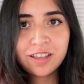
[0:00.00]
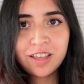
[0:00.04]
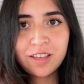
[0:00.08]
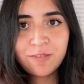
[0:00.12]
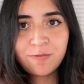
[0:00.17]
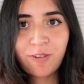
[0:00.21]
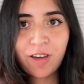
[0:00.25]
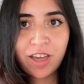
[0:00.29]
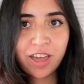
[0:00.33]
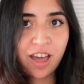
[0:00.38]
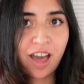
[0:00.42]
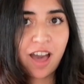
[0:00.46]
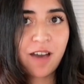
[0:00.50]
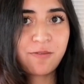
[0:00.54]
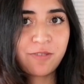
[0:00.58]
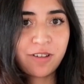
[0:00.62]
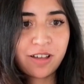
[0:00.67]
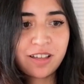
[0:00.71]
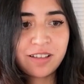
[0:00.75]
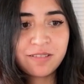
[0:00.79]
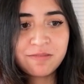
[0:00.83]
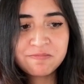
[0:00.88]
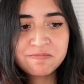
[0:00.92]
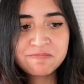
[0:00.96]
if I have
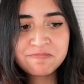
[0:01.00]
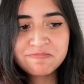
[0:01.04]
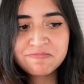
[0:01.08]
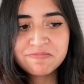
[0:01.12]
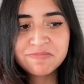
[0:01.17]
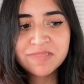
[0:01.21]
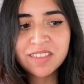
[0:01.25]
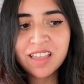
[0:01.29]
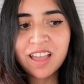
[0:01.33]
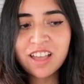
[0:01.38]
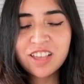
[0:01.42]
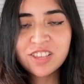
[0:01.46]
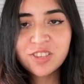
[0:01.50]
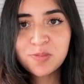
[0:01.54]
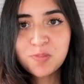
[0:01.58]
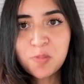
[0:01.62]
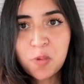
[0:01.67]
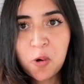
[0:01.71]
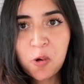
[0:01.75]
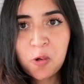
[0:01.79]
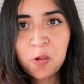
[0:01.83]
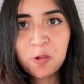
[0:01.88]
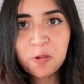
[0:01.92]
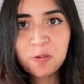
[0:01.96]
a
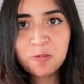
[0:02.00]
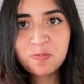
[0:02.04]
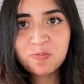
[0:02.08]
small